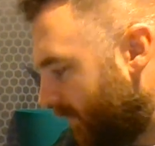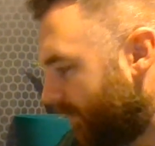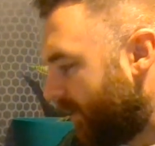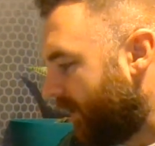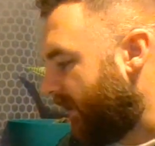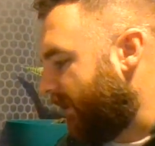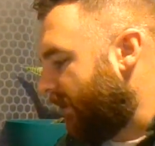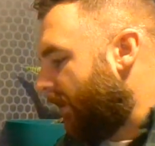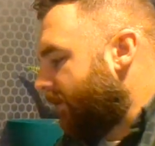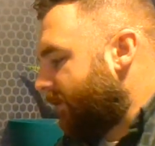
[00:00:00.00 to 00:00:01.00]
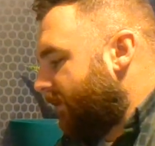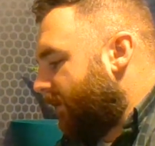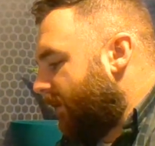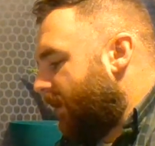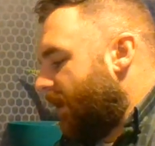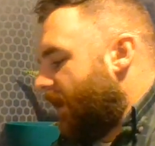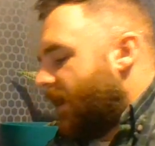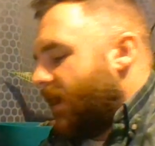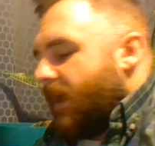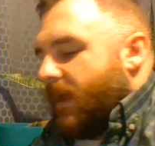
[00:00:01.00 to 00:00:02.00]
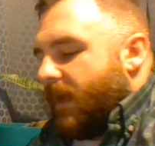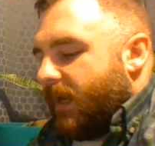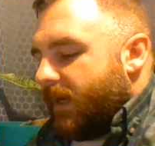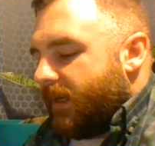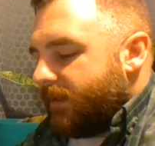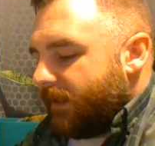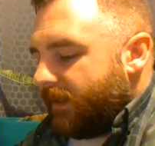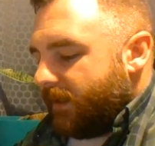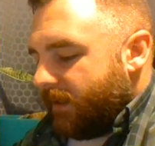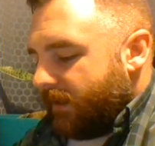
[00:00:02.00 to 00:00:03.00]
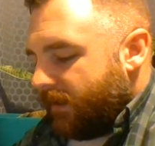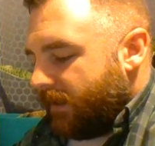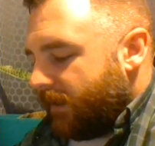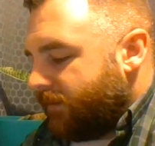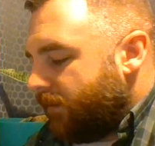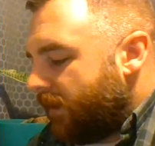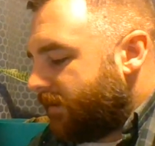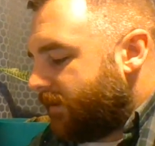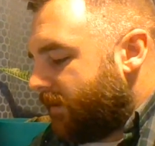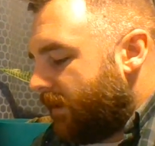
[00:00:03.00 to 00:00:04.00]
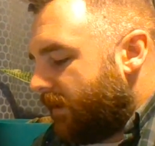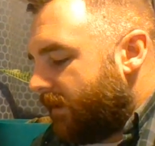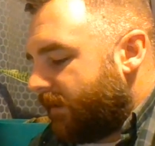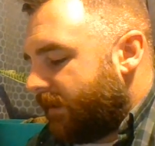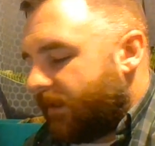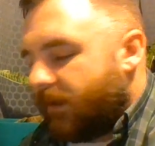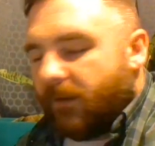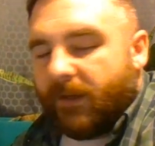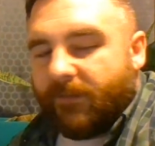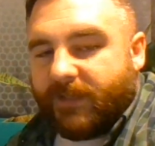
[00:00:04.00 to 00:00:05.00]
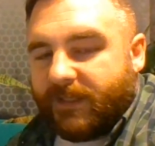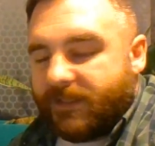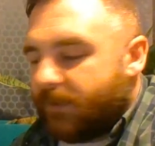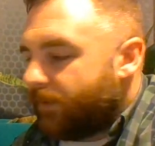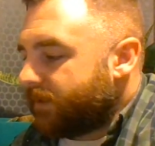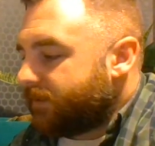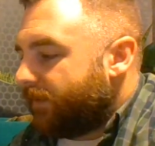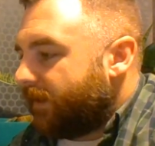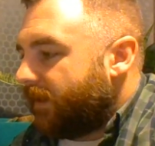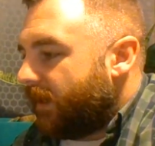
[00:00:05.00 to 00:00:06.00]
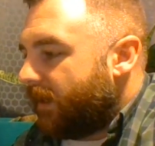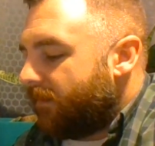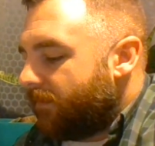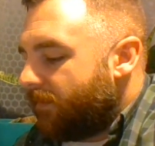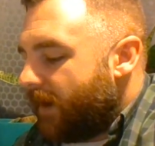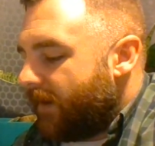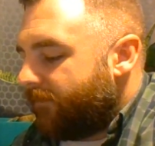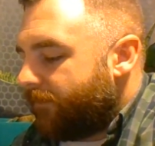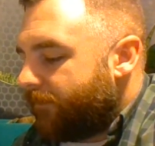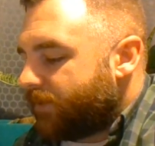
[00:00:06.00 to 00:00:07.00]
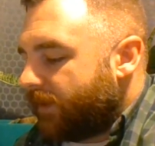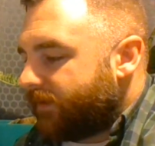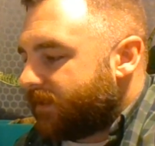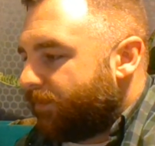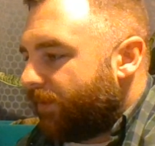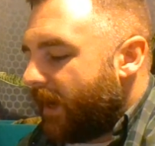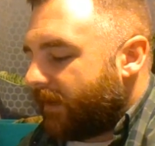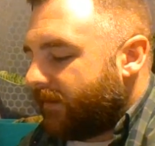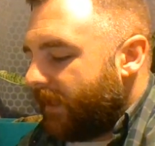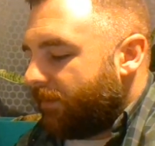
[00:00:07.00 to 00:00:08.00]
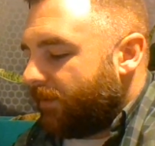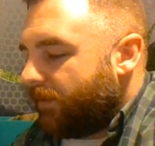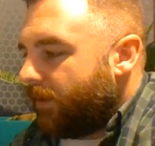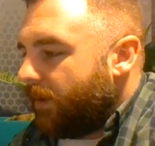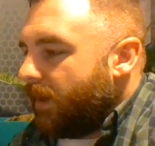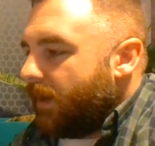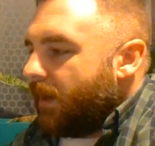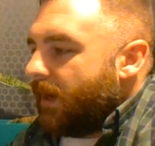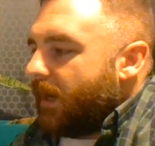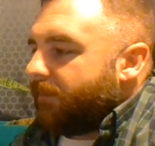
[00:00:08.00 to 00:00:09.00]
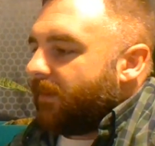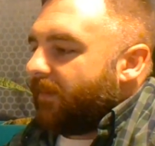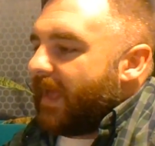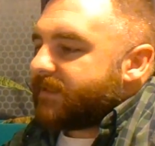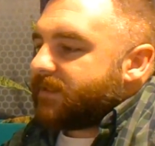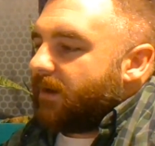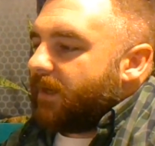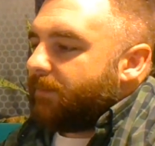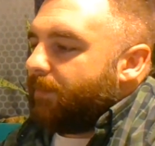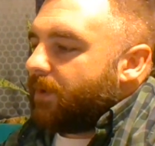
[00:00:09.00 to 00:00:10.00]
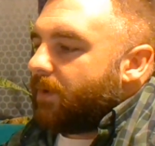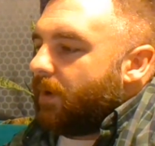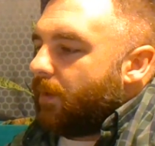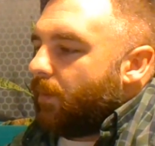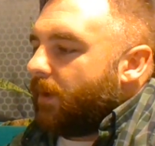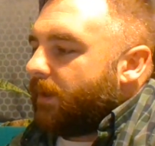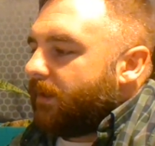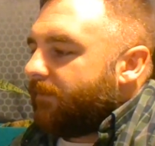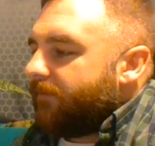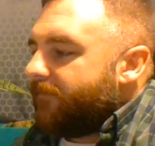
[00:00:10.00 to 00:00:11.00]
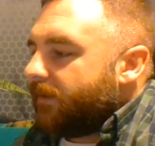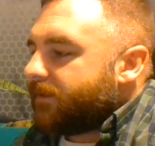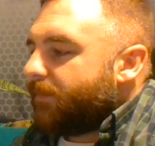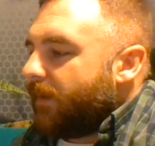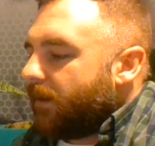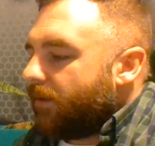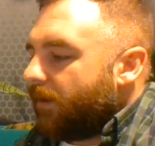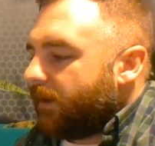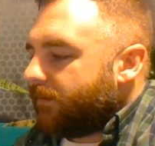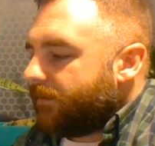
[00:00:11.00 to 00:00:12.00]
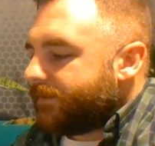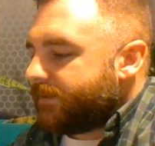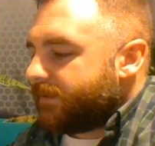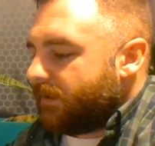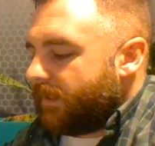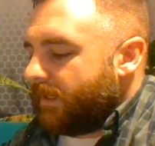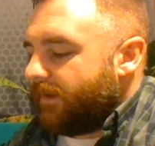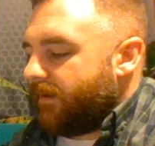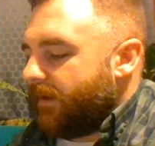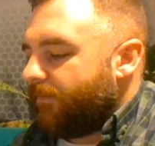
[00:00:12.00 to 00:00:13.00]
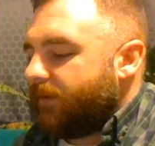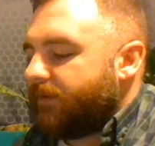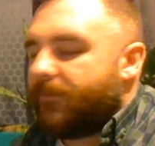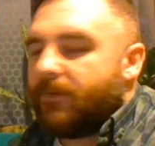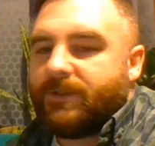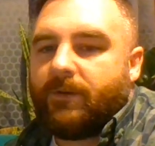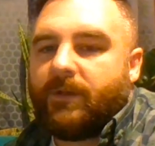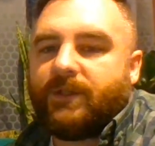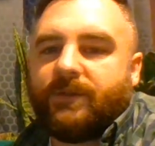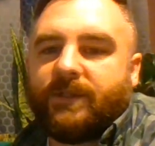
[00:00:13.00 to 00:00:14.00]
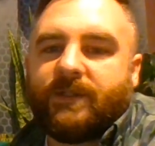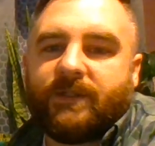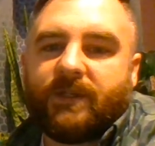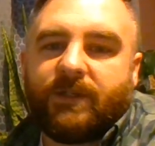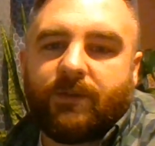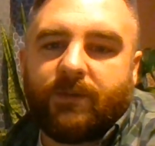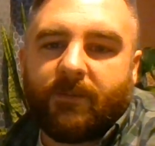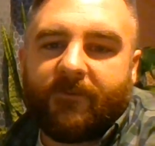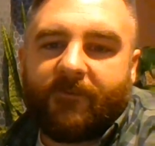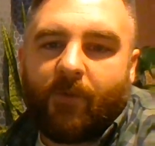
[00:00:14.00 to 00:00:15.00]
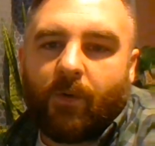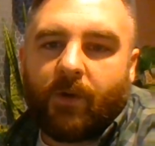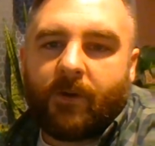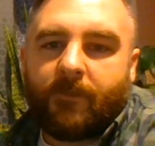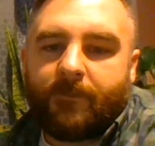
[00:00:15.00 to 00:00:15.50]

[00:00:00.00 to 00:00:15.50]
Pretty neat art. And I do not get a lot of DC books, but I've tried this Black Label, The Last God, Book 1 of the Fellspire Chronicles. I have read the first 2 issues. This is issue number 4.